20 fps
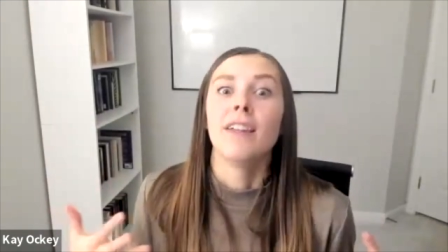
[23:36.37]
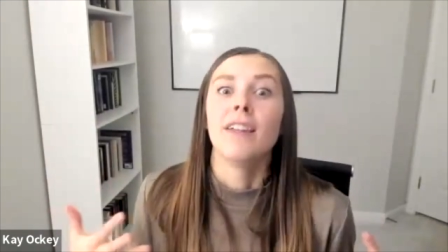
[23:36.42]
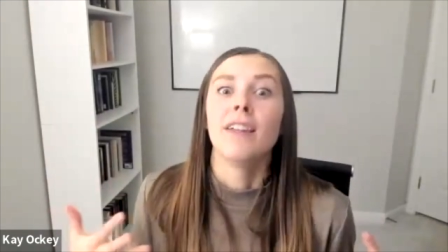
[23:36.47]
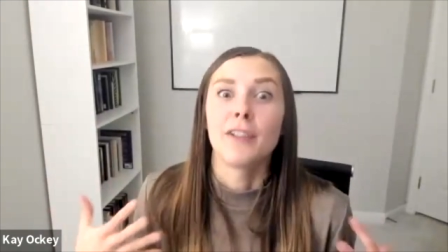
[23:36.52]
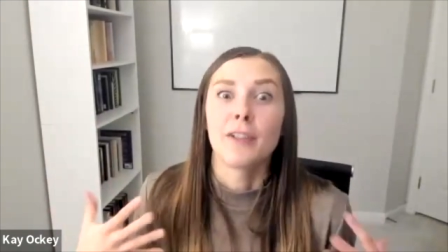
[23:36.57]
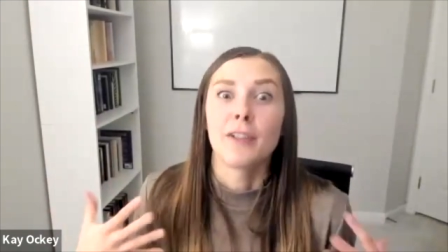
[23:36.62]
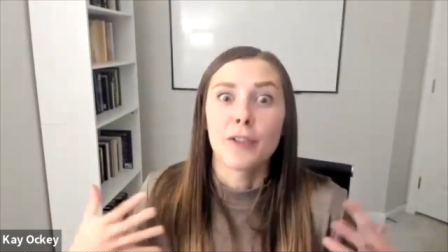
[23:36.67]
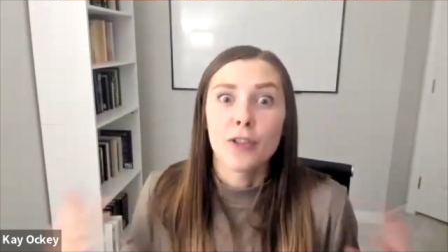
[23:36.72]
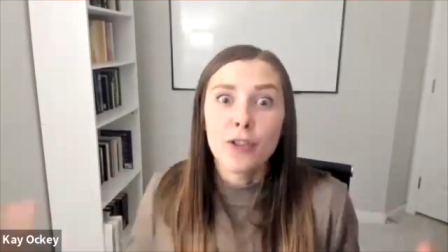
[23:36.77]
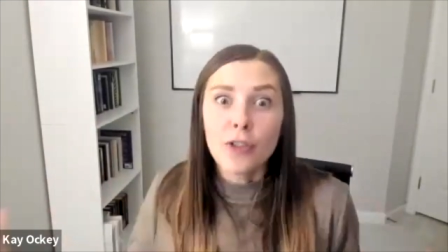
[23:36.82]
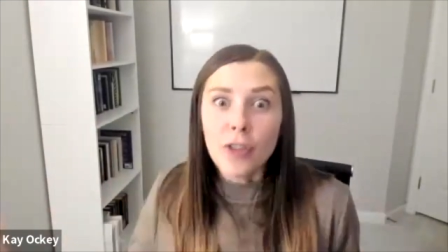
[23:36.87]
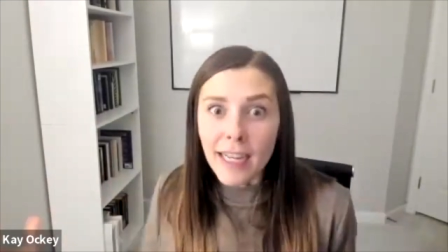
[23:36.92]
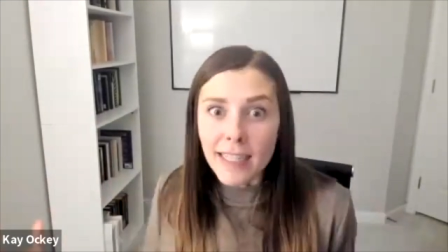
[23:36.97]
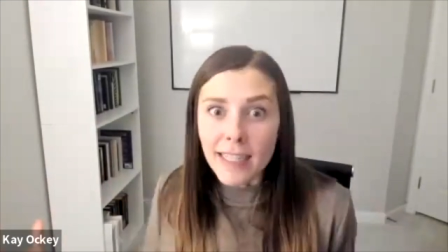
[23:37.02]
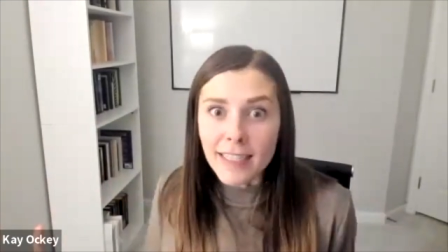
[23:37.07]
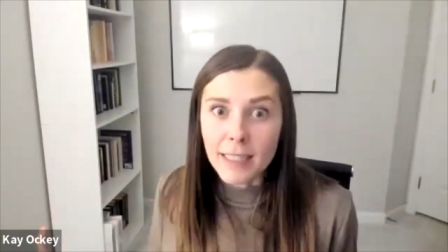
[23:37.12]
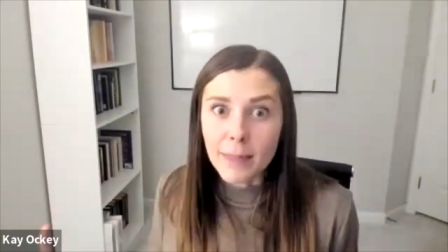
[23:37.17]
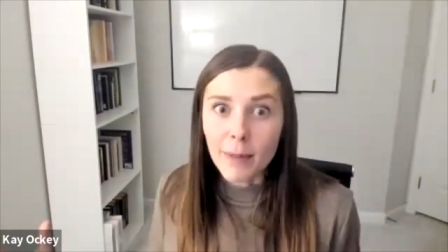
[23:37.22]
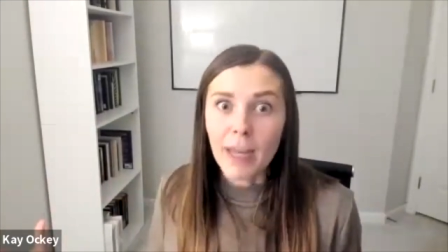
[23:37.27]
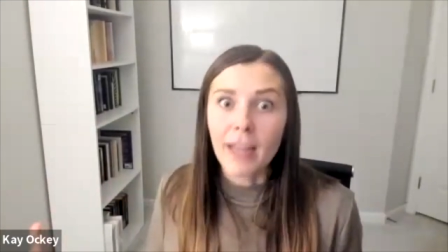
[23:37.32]
you're
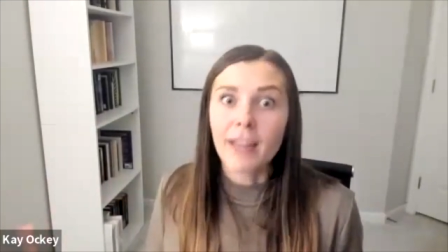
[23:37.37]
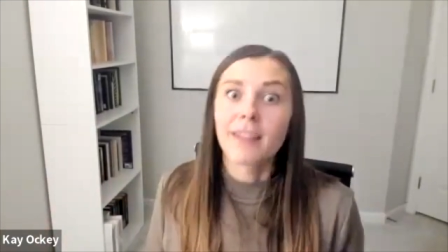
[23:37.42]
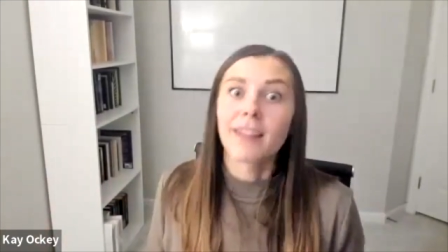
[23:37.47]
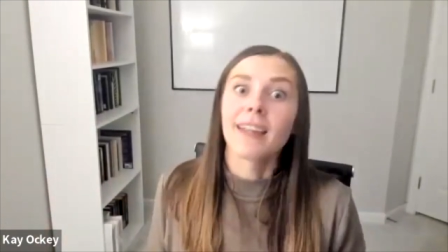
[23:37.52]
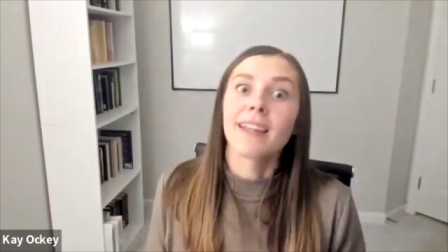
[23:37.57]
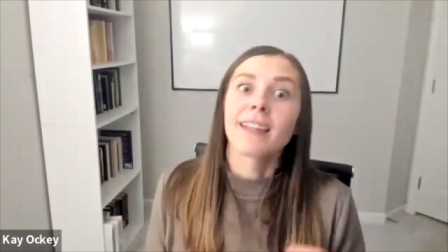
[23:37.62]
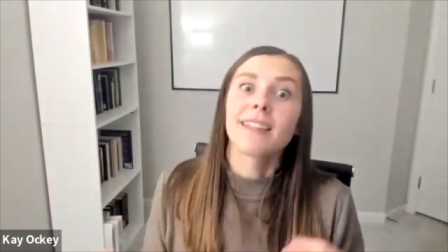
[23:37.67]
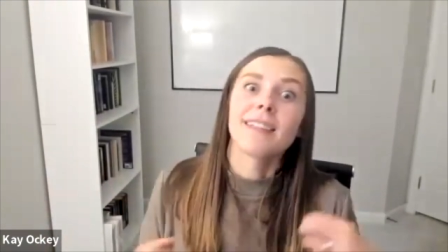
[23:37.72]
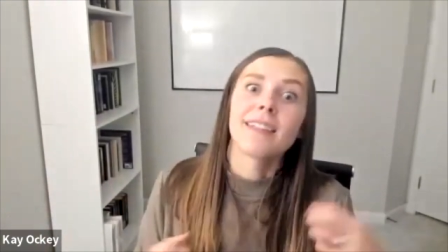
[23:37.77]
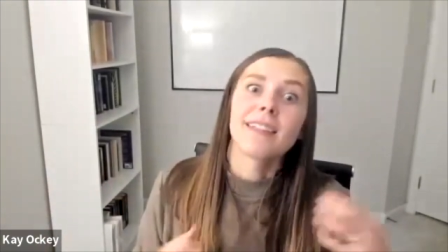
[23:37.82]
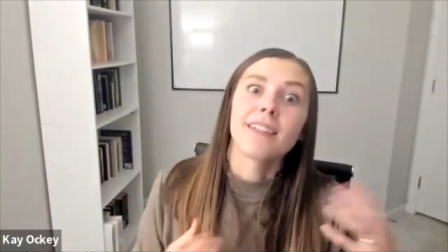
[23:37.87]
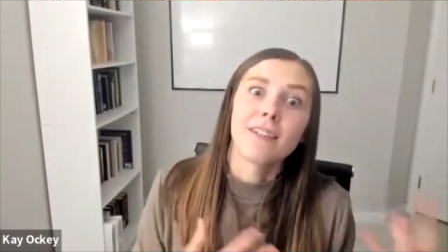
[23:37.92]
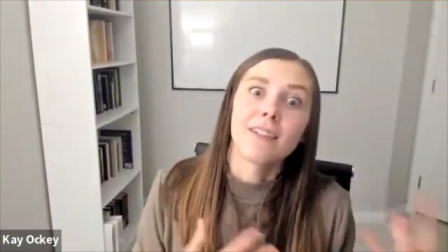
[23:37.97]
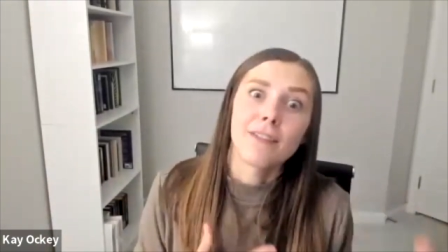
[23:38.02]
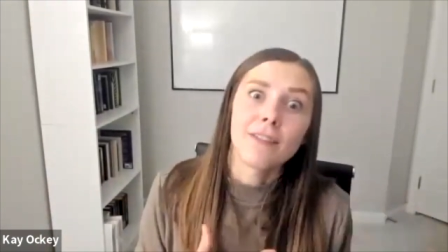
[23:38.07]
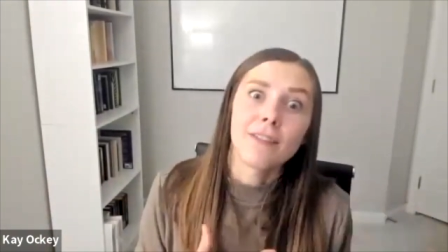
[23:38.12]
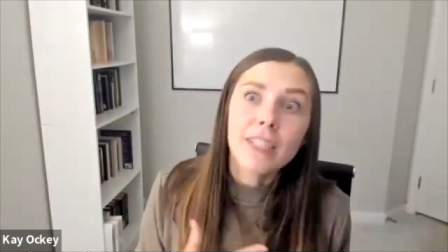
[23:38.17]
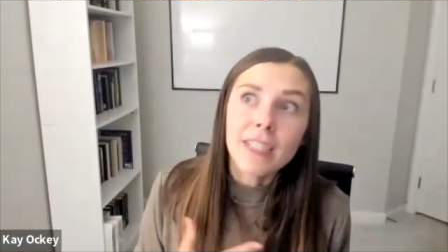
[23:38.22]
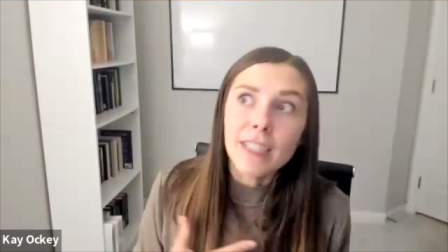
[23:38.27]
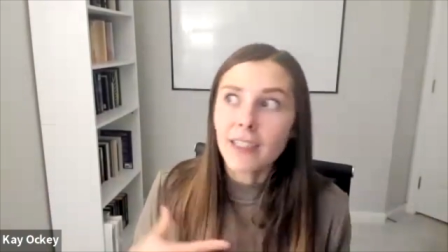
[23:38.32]
stressed about this and you're
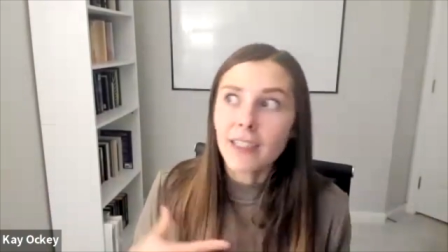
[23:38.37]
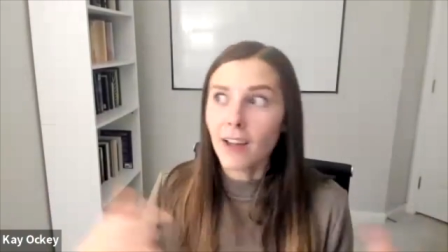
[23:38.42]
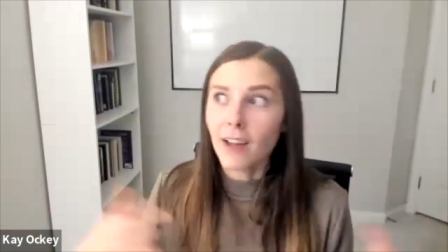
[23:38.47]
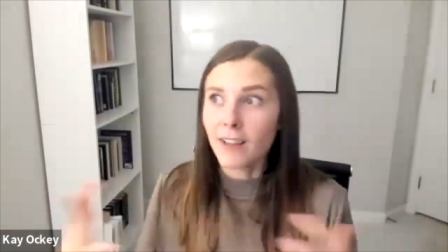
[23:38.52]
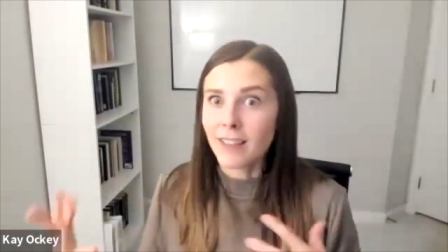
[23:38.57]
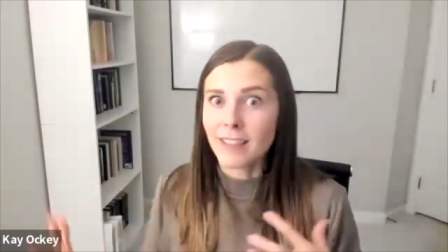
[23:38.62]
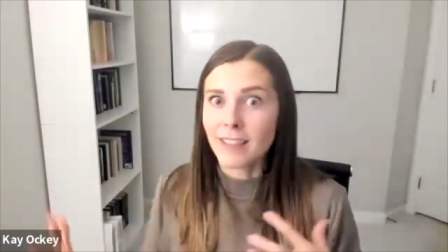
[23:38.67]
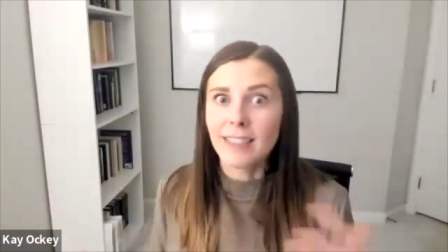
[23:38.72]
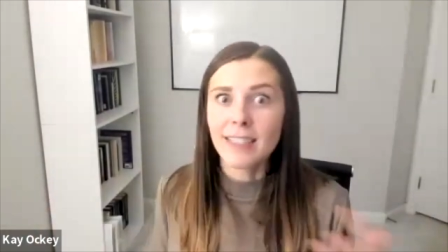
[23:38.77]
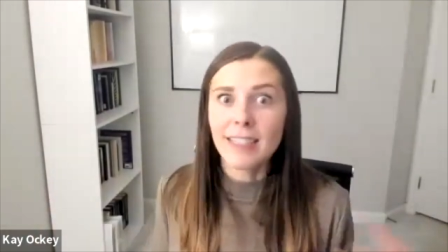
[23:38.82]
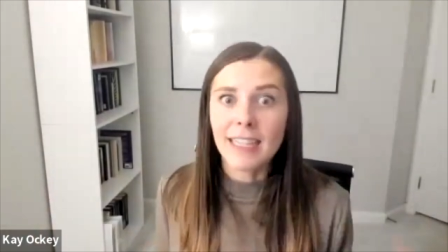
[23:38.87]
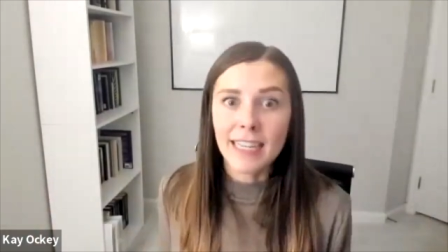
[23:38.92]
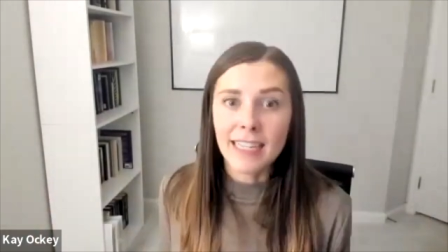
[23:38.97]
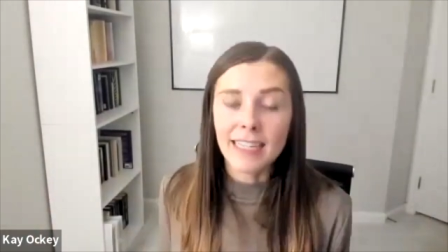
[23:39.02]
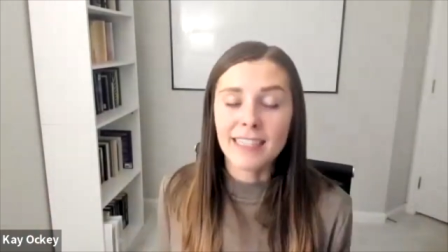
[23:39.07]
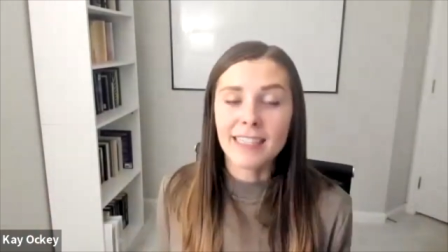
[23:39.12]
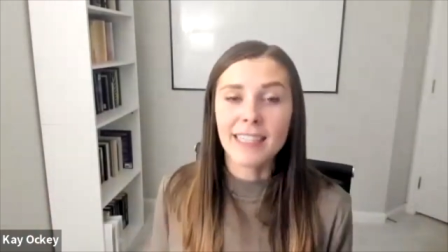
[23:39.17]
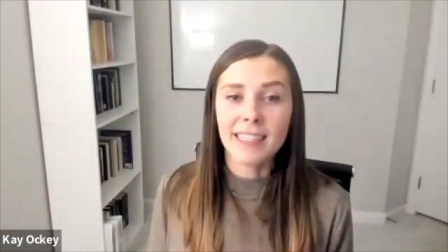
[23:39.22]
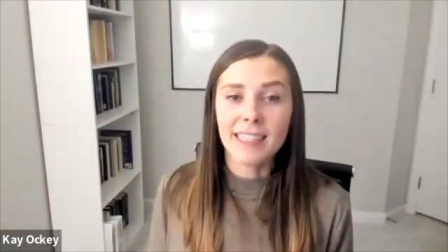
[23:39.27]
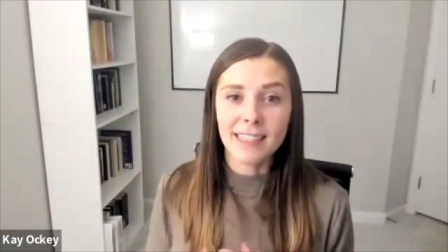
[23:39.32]
feeling all these things
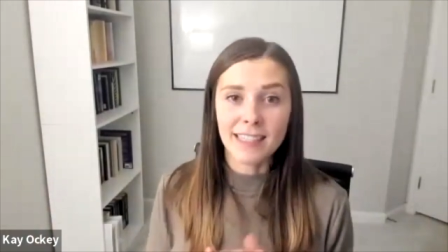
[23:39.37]
right.